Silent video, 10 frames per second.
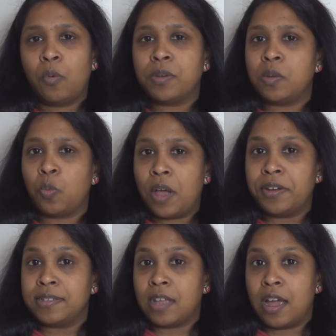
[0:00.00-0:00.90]
Was it well
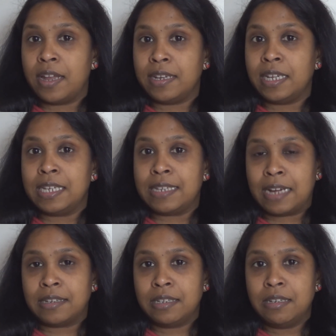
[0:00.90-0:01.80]
designed and
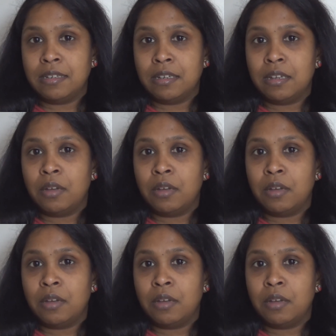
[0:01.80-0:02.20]
conducted?